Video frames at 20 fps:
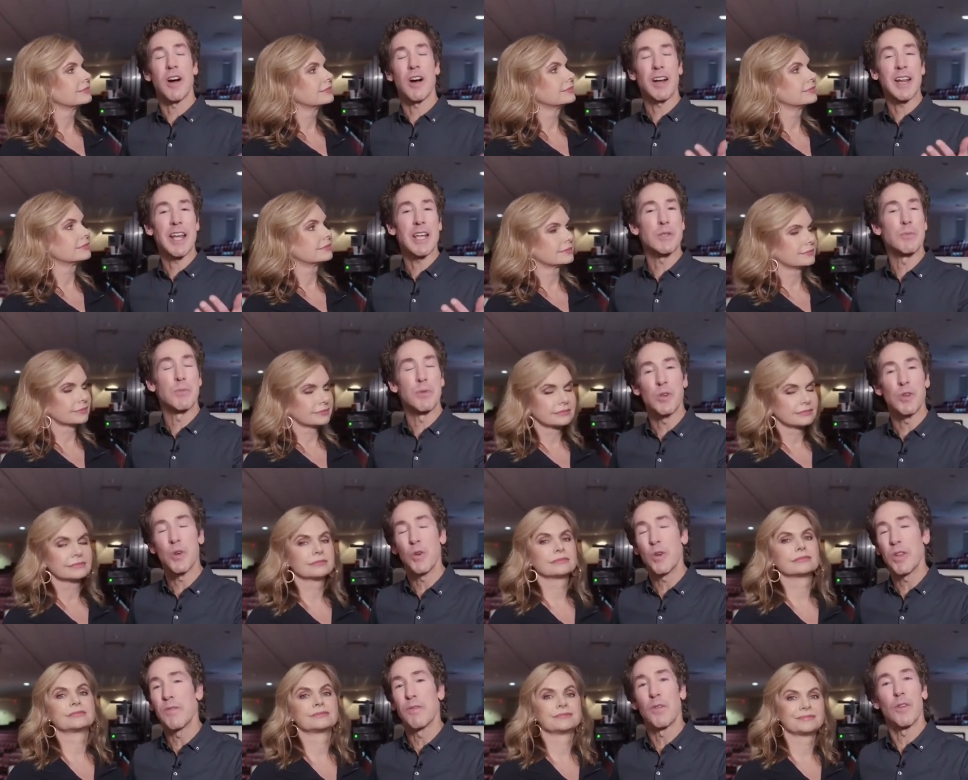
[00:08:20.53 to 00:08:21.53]
Speaker 1: God has
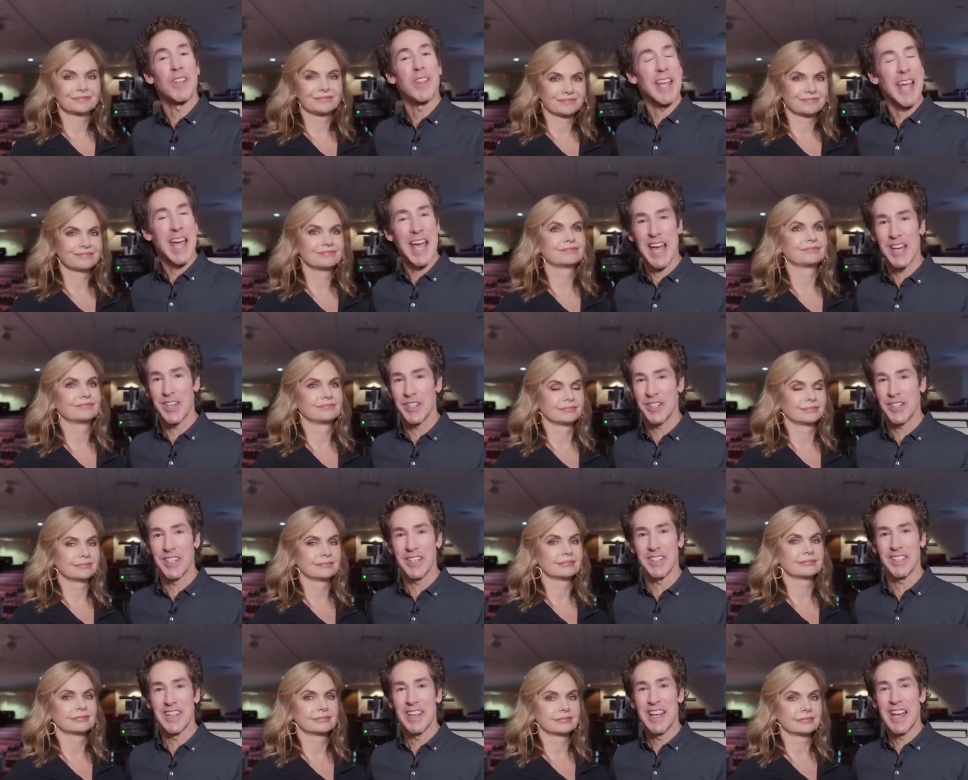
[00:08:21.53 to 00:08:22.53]
beauty for the
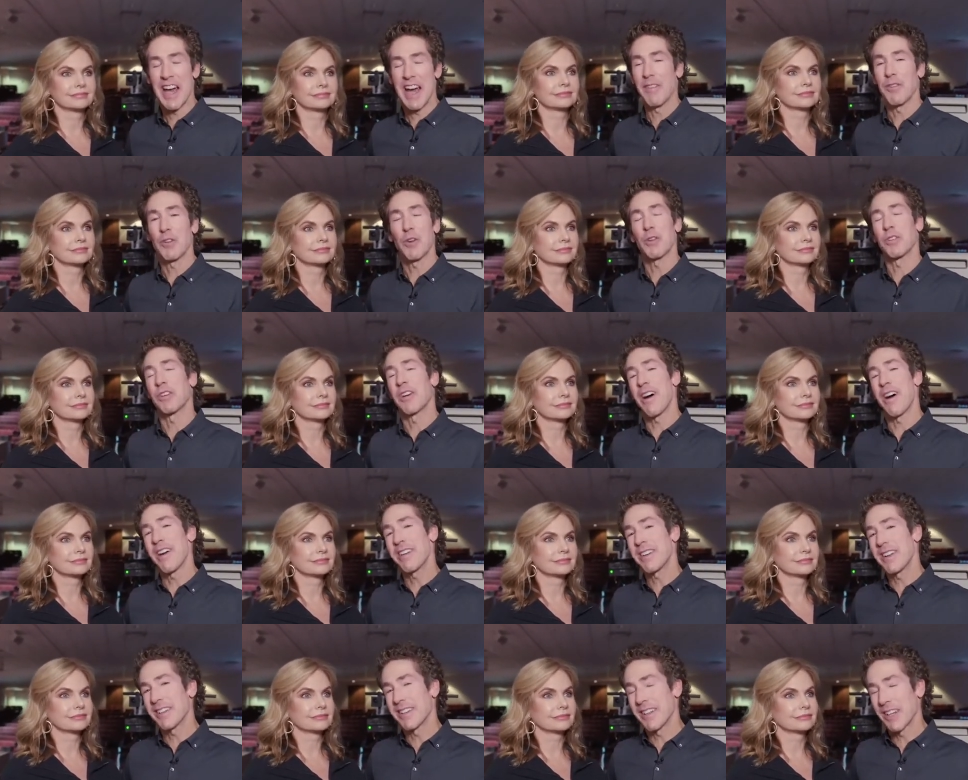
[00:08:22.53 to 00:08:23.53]
ashes. I've learned
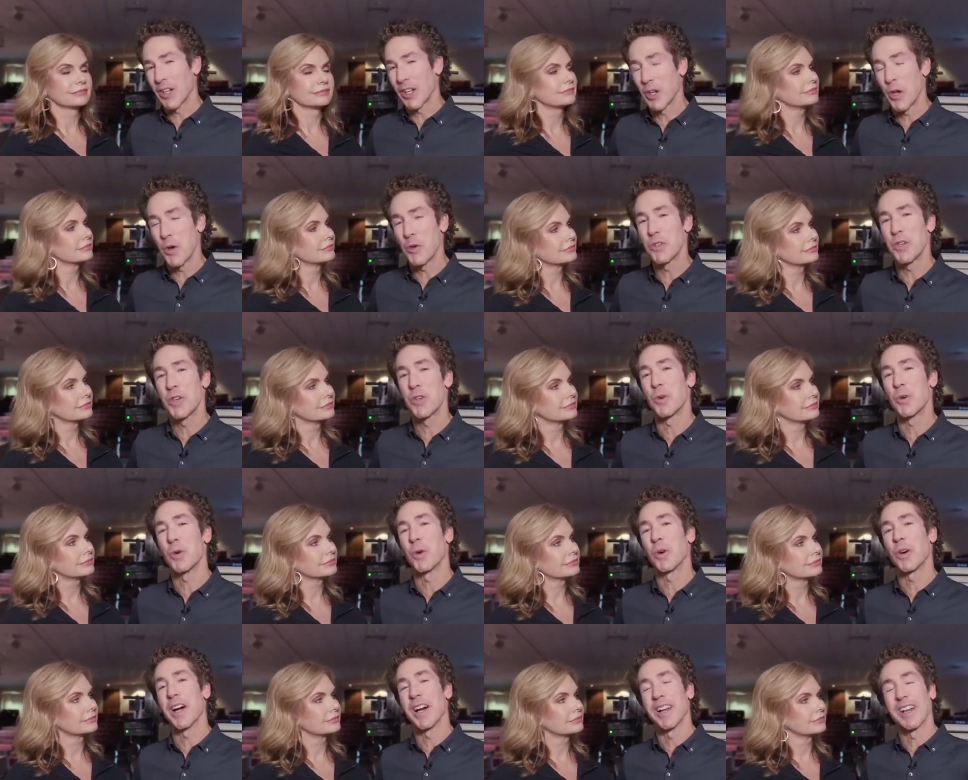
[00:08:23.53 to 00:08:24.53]
God doesn't close a
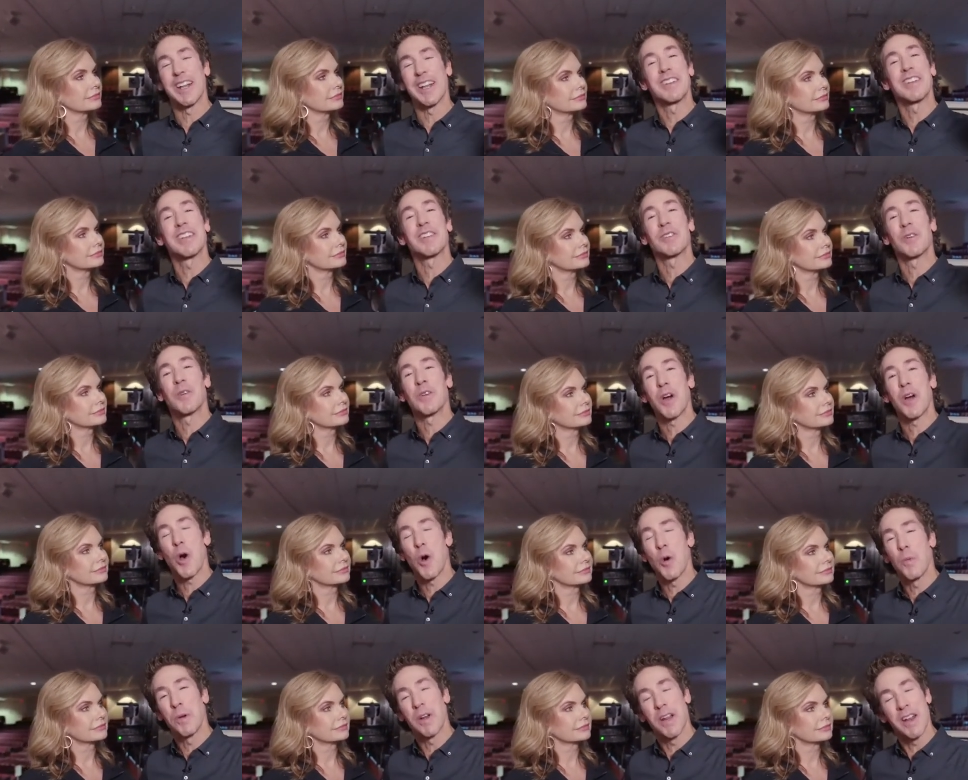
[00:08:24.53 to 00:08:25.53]
door unless He's going to
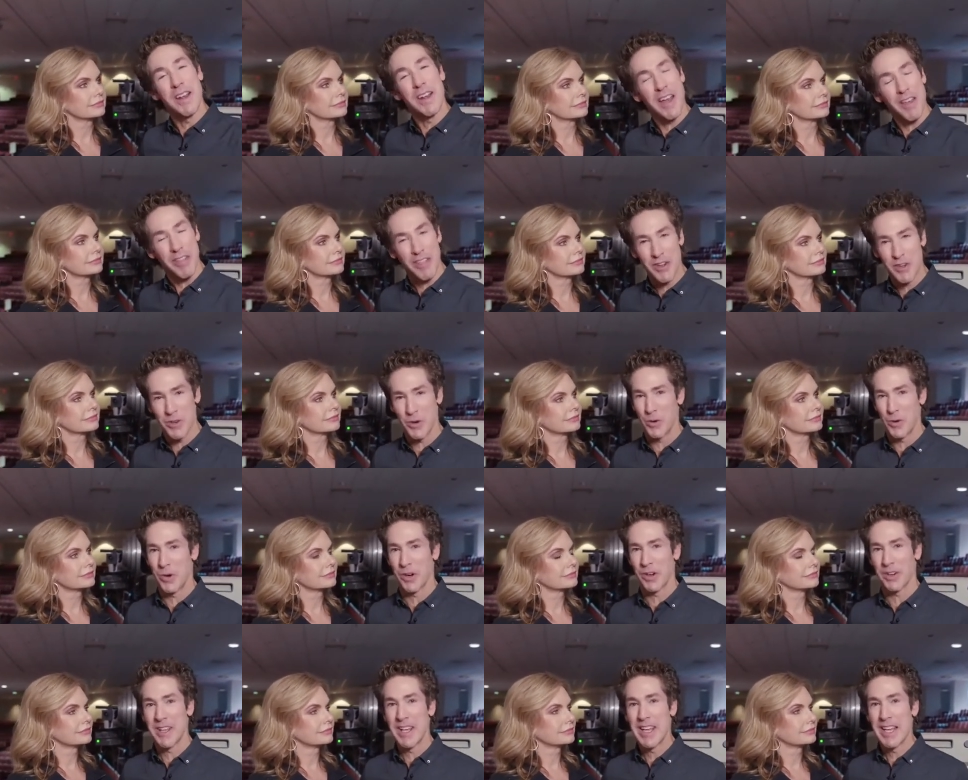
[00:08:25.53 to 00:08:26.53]
open another
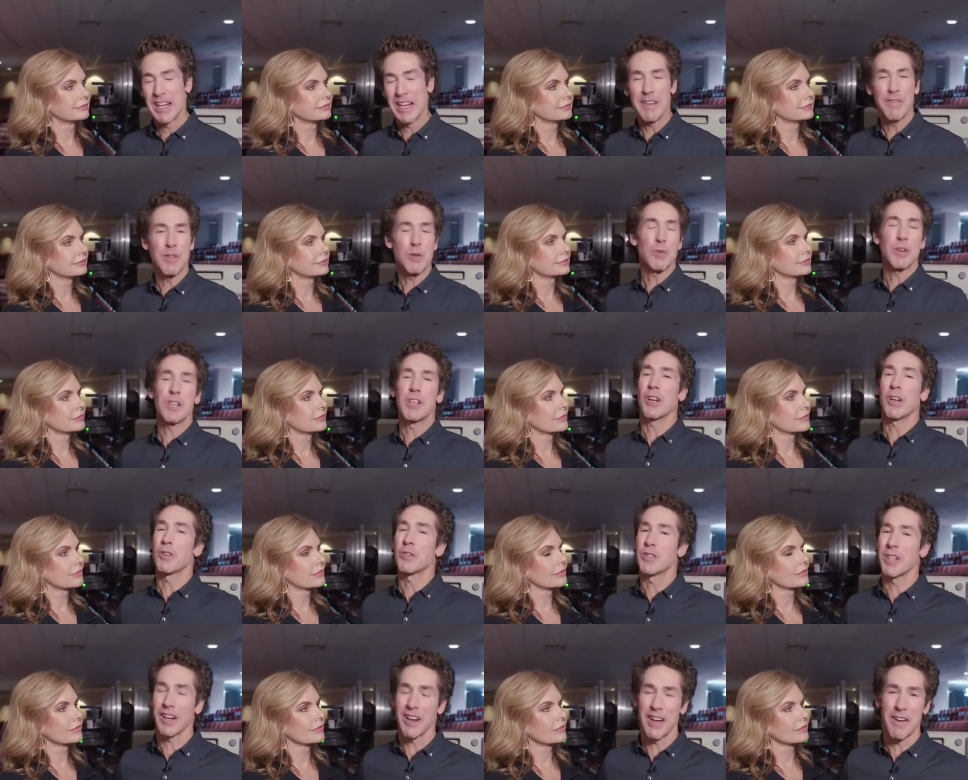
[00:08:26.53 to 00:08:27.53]
door. Even when you
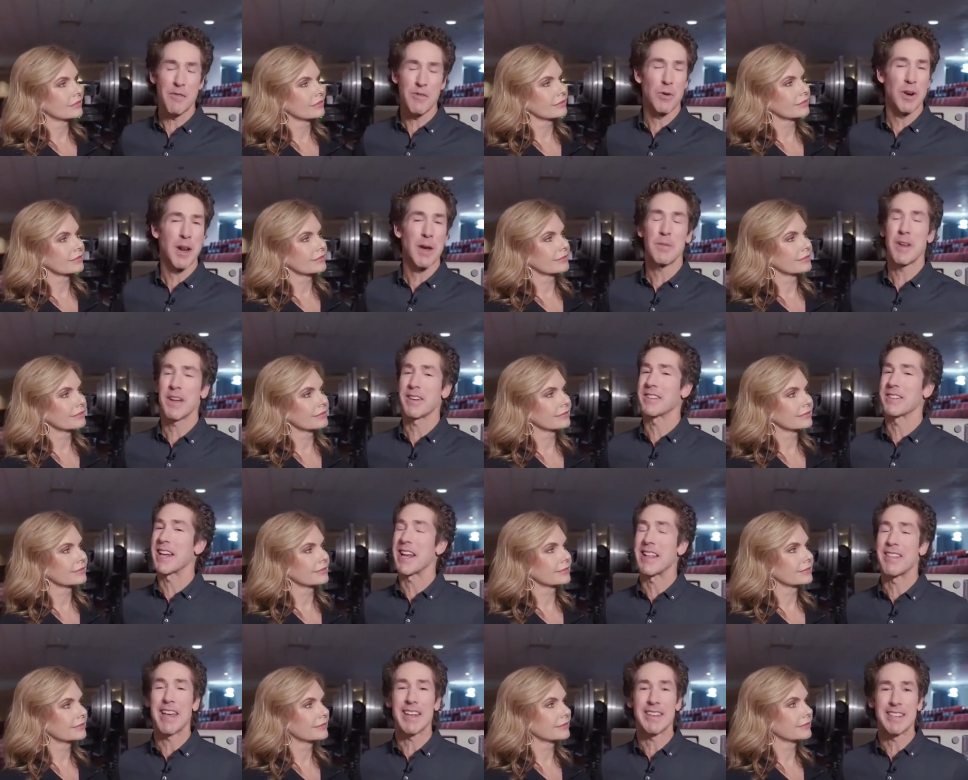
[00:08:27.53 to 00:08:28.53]
lose a loved one, I'm not
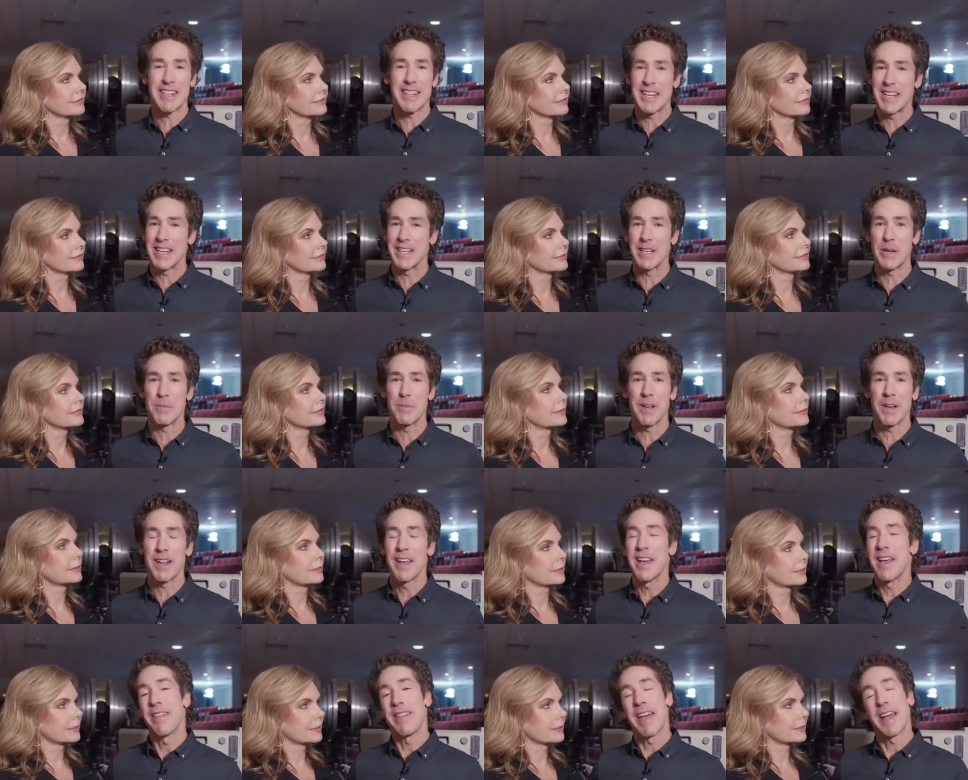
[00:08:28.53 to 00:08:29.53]
saying that's easy, but
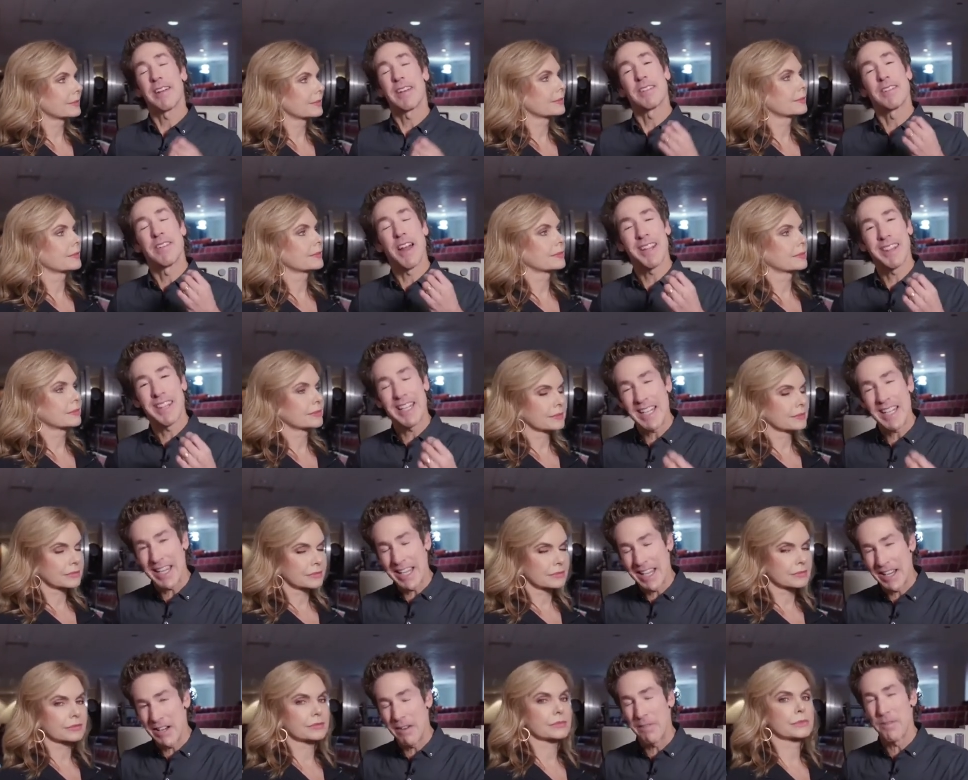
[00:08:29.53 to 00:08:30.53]
that is not the
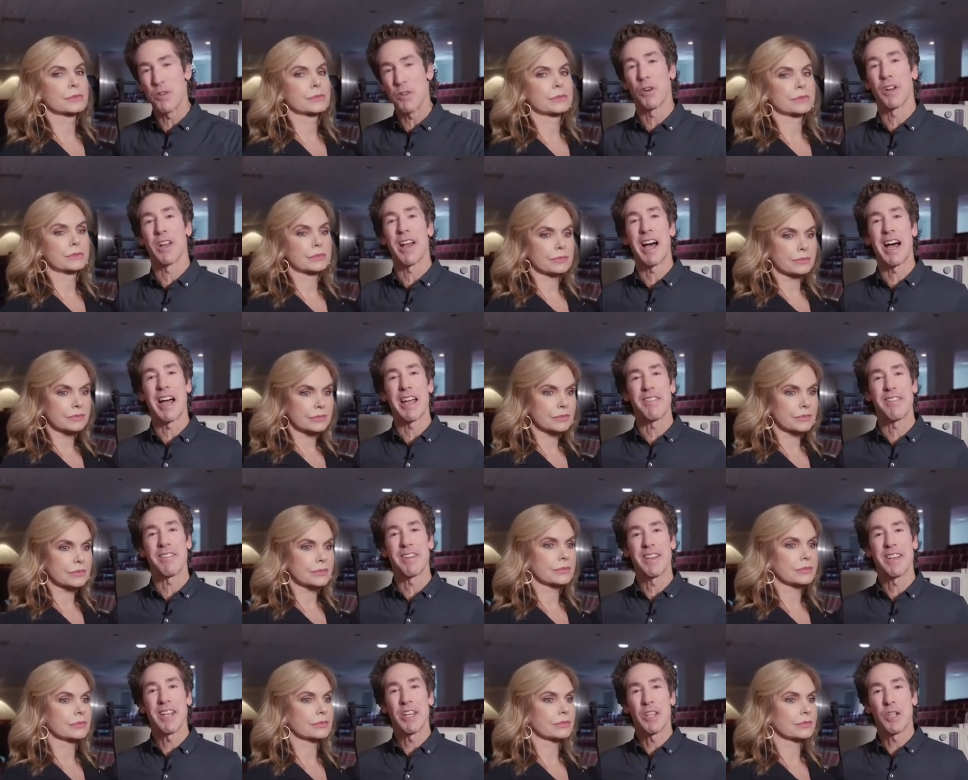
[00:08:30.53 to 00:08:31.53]
end of your life.
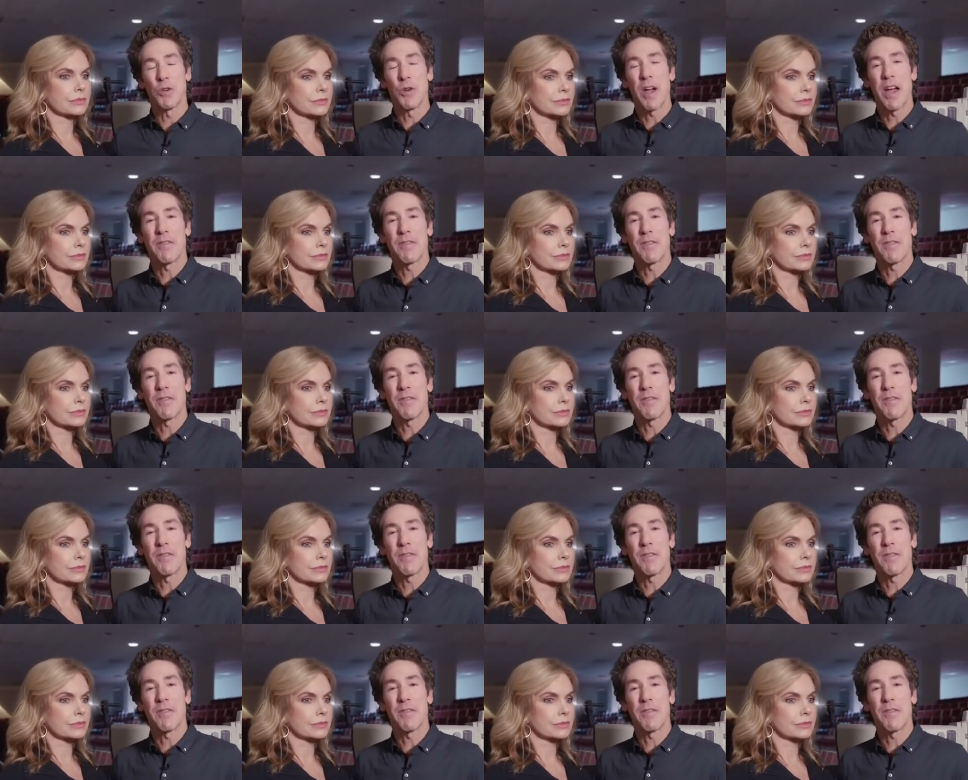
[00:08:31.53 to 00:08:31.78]
You